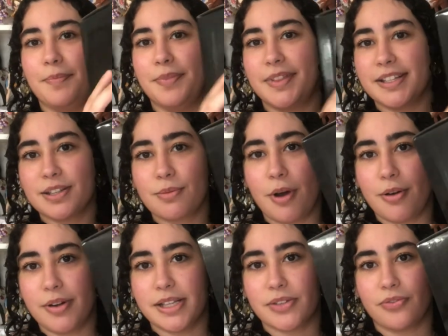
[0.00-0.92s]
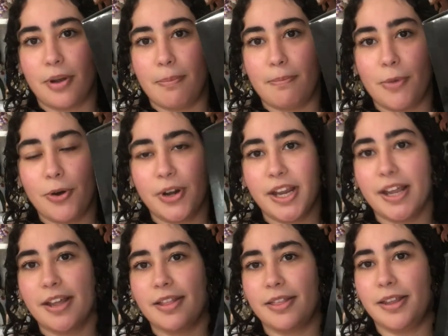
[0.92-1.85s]
this quote is from
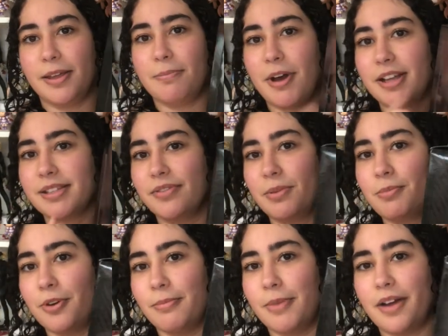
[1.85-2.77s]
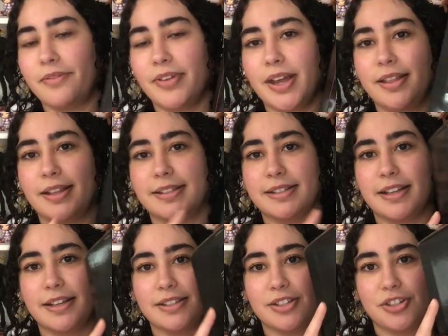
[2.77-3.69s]
Mori, the boss of the Port Mafia, that
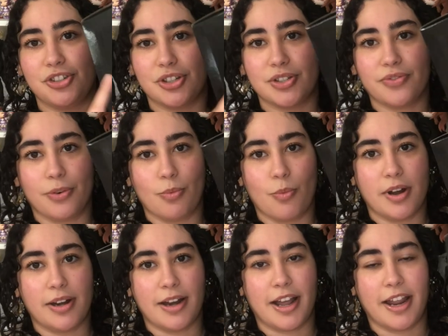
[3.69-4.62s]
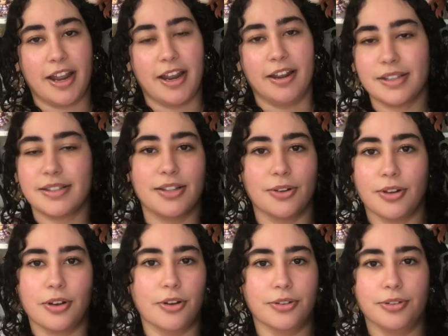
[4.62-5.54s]
says, just for one night,
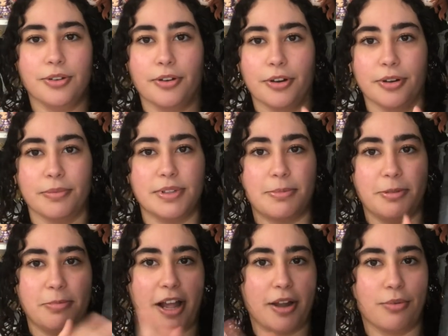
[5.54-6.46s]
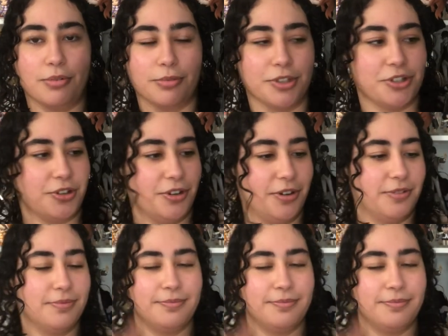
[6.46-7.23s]
Sokoku or Double Black will return.